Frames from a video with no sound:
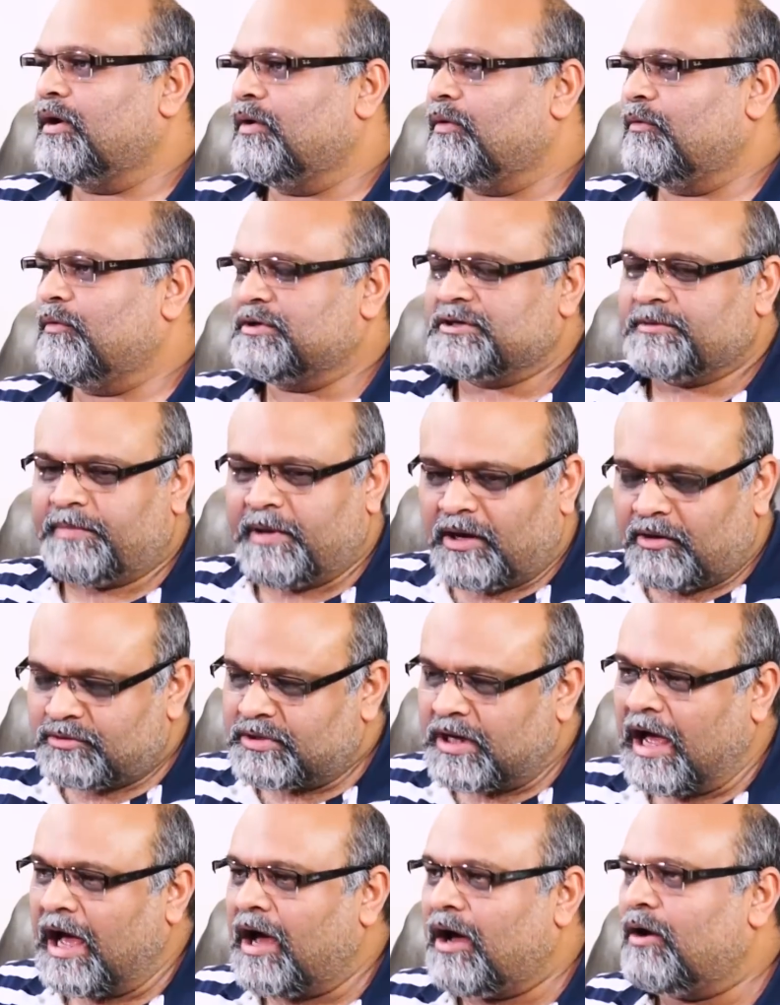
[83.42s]
was
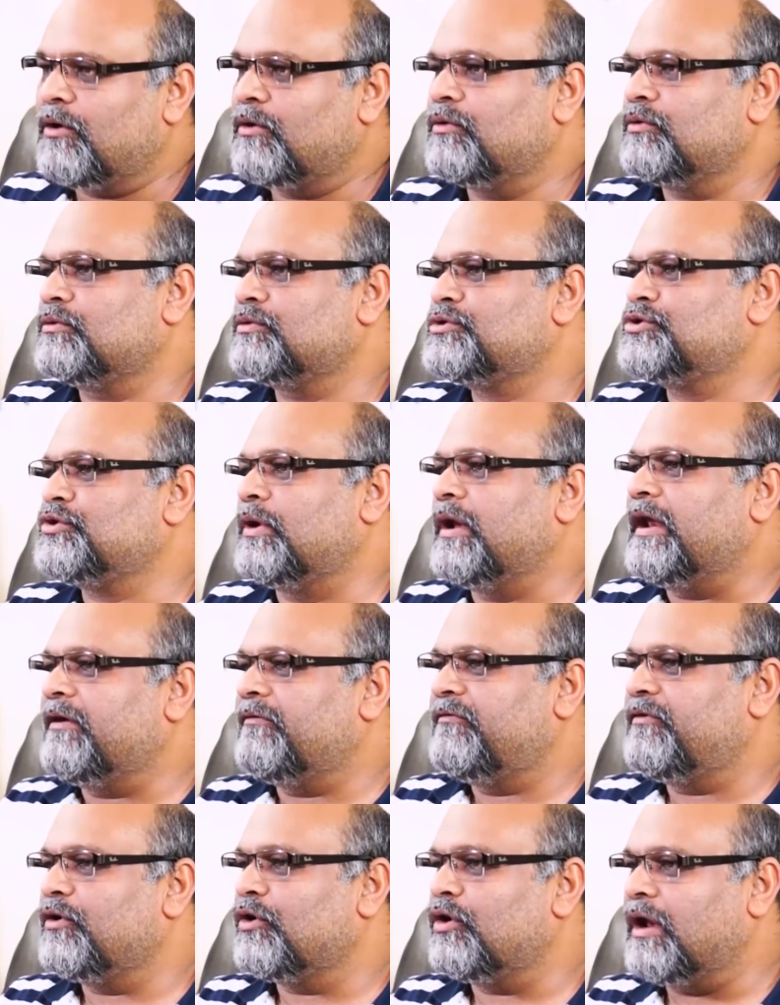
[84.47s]
about how to
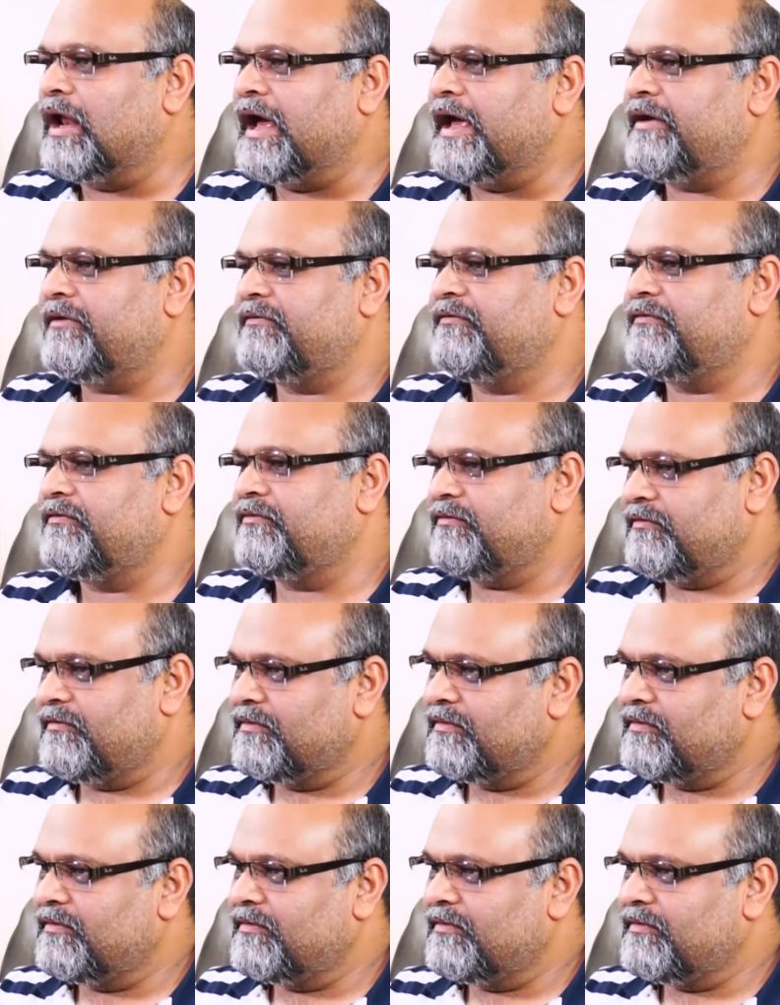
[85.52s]
live your life